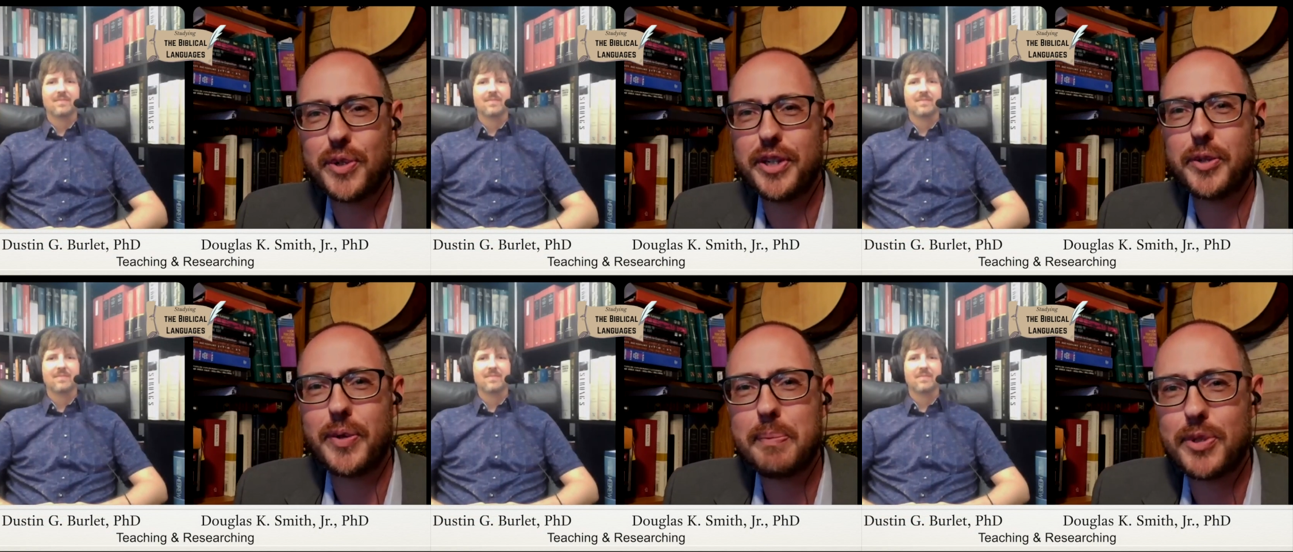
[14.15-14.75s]
Speaker 1: us
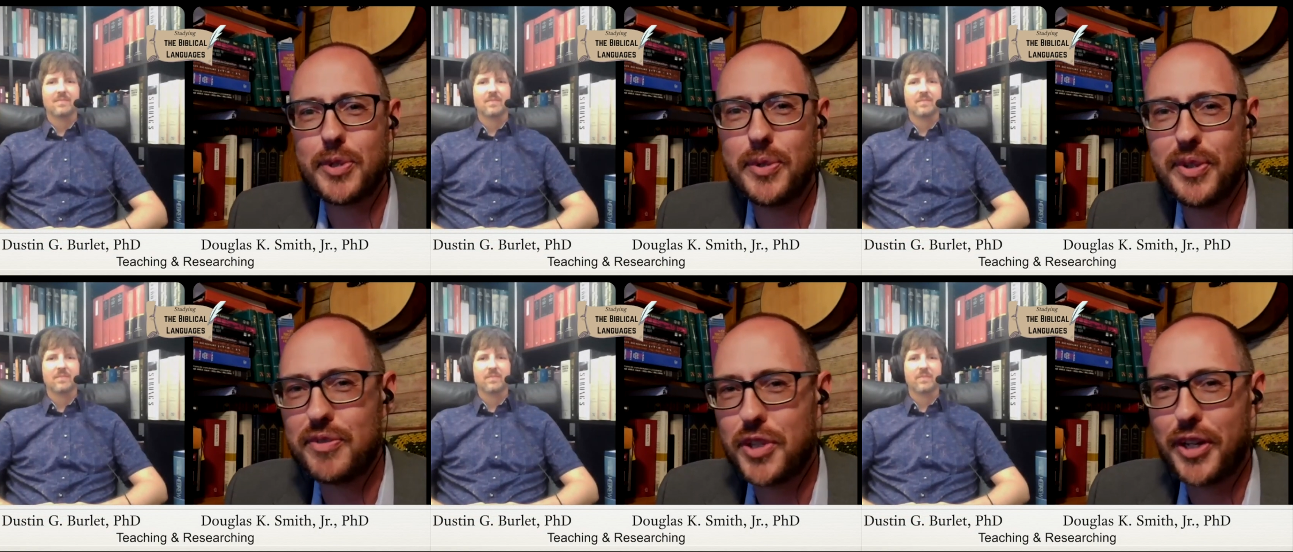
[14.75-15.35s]
for another
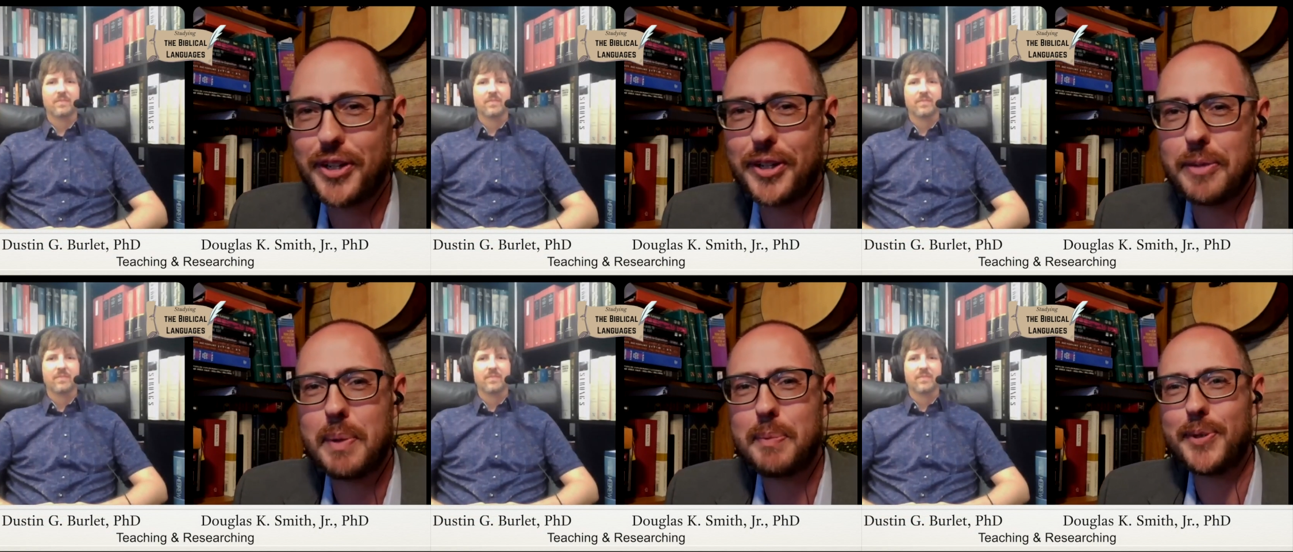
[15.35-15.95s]
episode of
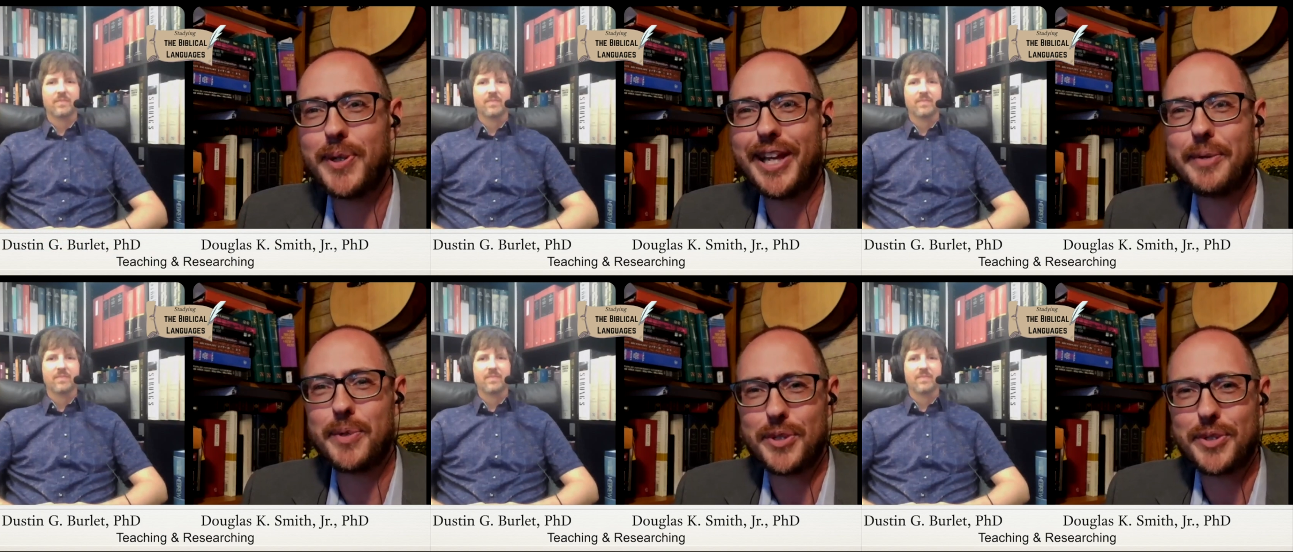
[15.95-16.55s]
Studying the
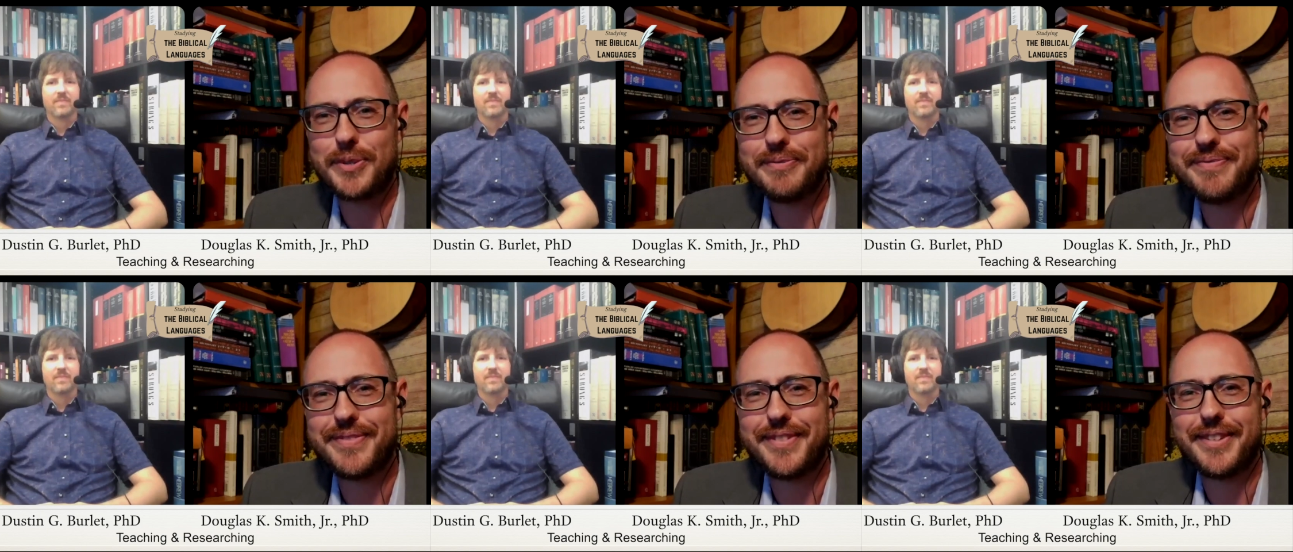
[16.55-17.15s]
Biblical
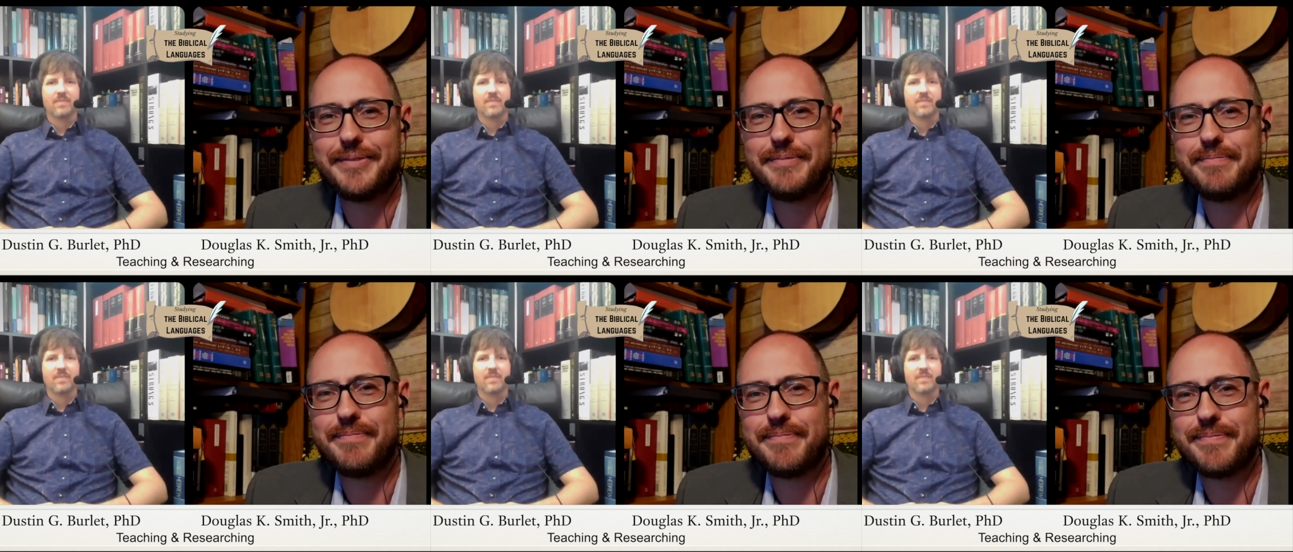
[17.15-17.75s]
Languages.
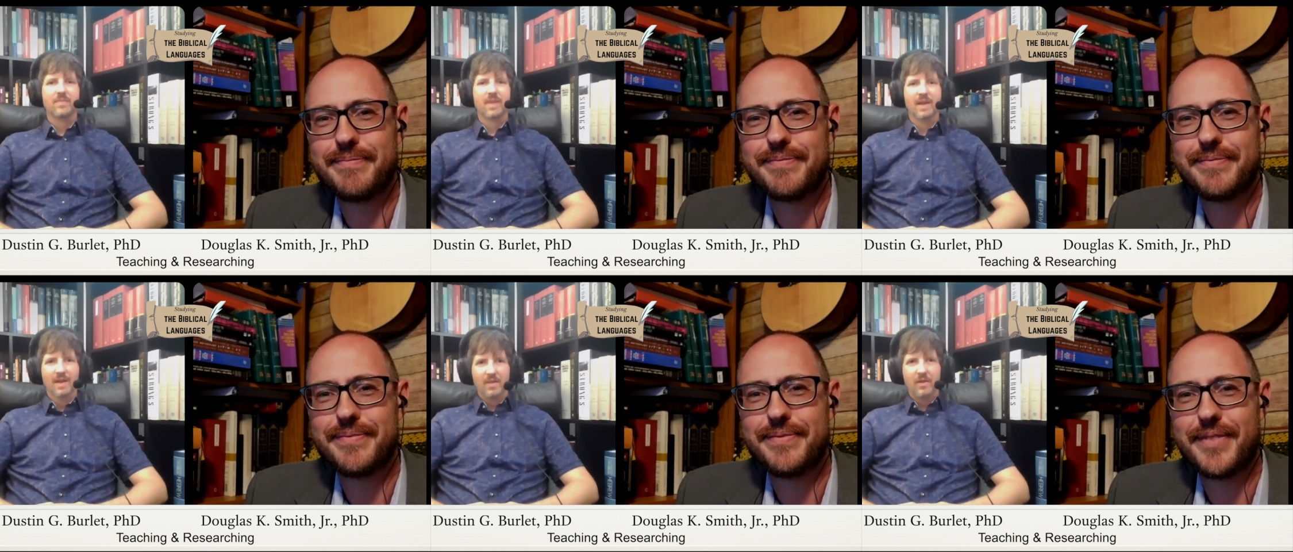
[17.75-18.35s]

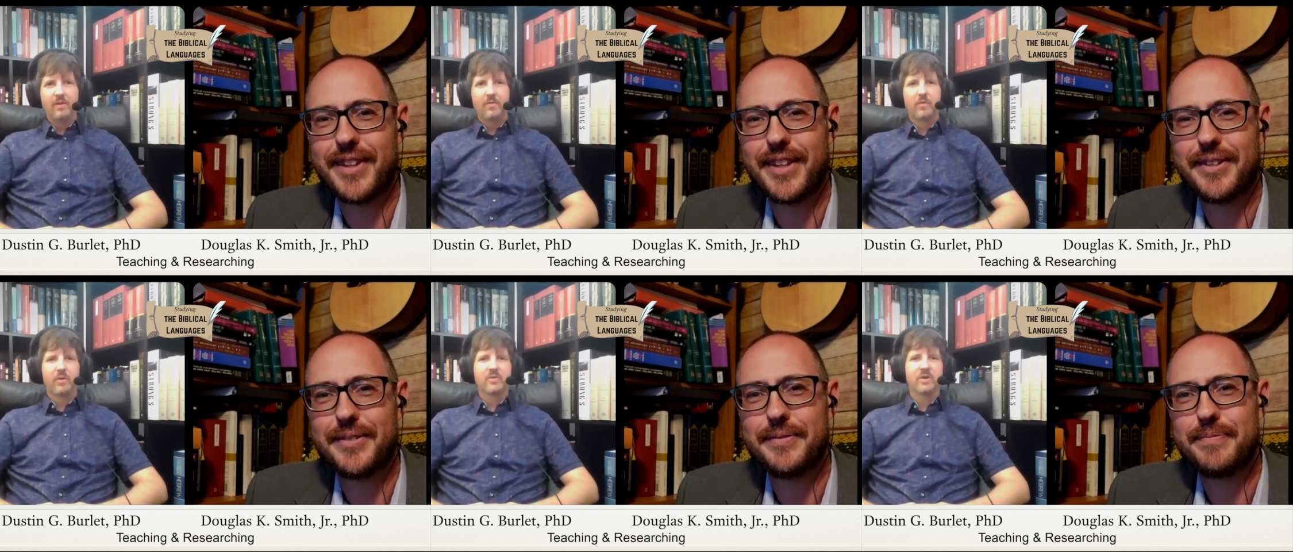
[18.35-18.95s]
Speaker 2: Thank you very
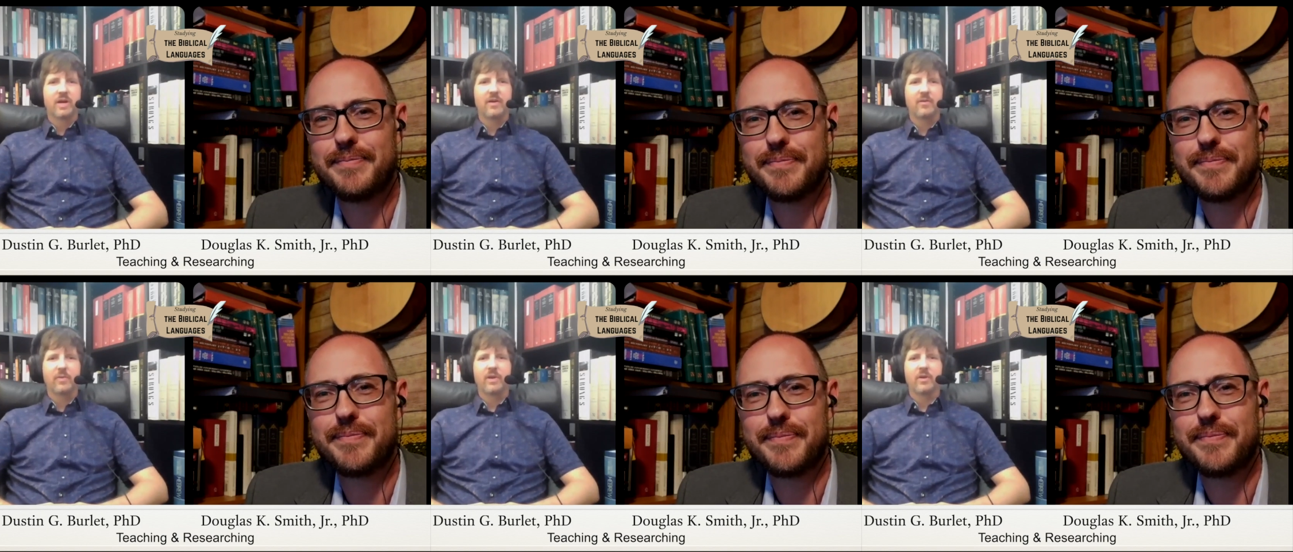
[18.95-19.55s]
much for having
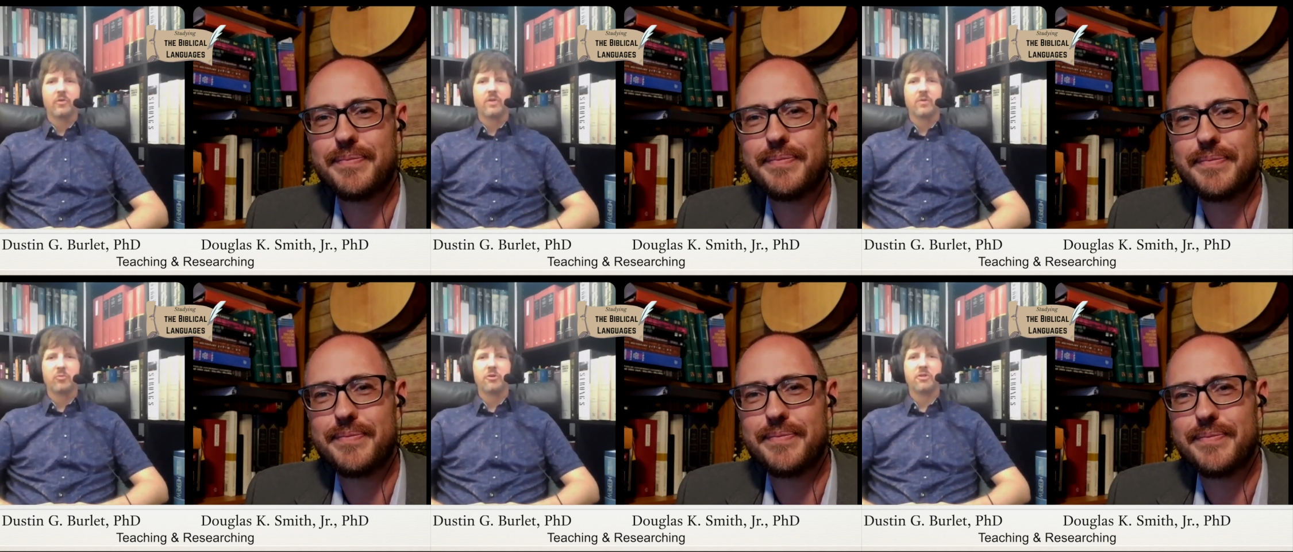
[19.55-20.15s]
me. I really
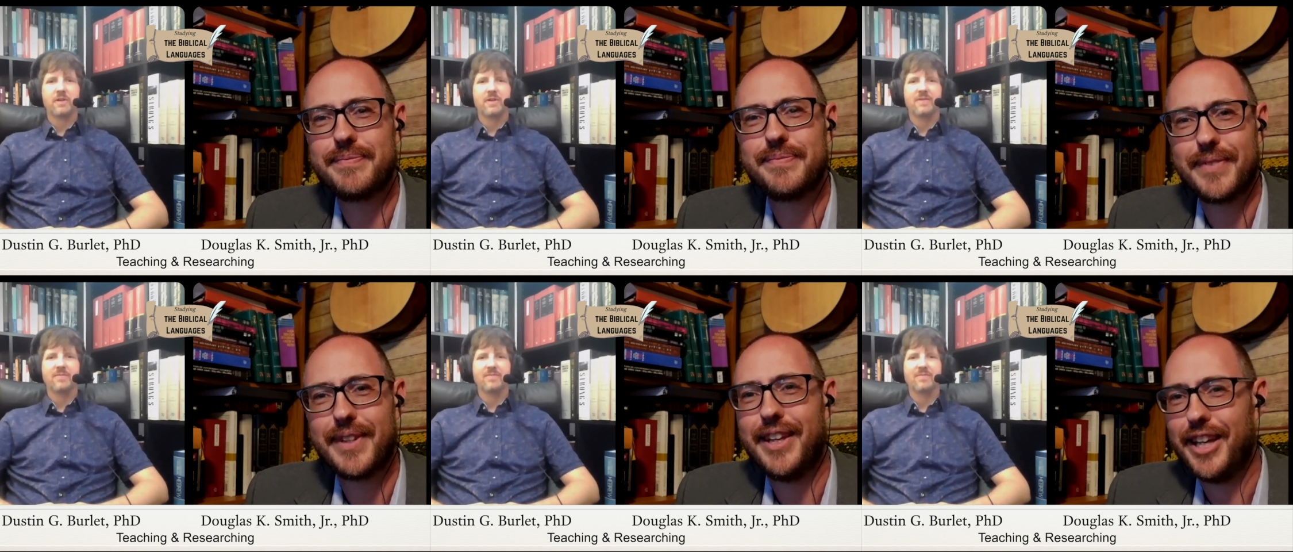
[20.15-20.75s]
appreciate it.
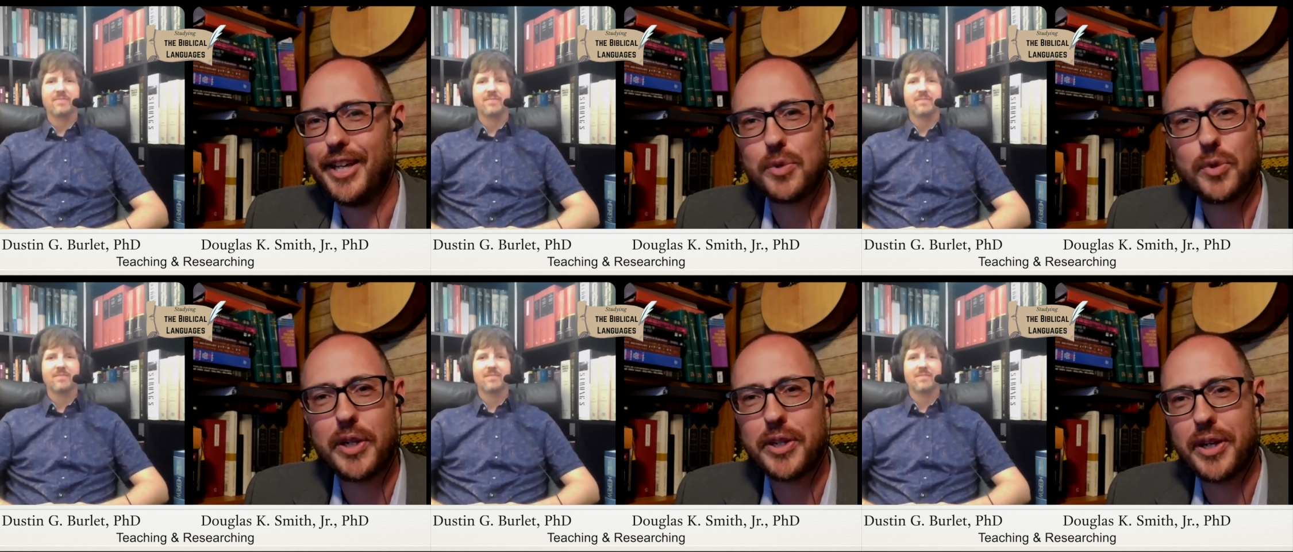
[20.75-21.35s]

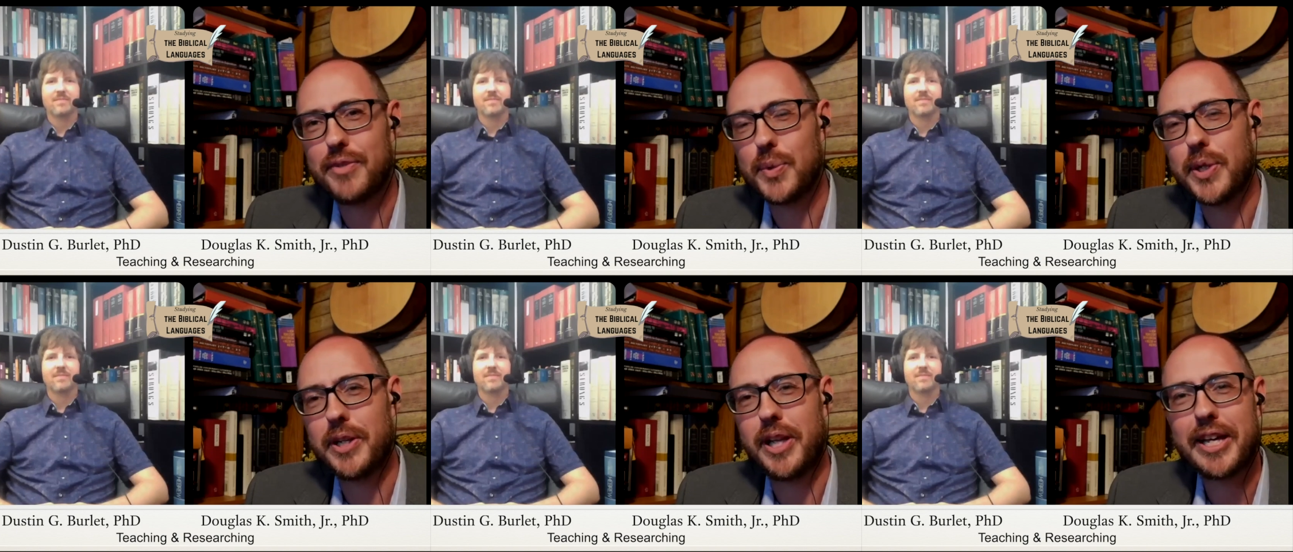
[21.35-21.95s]
Speaker 1: It was great to
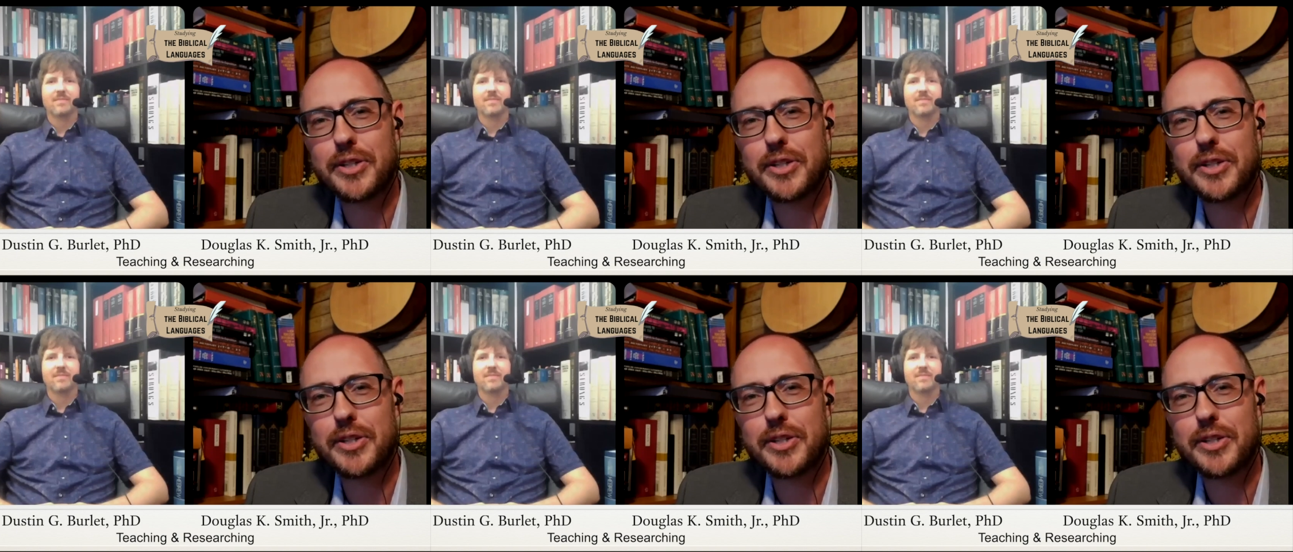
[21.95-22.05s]
have you on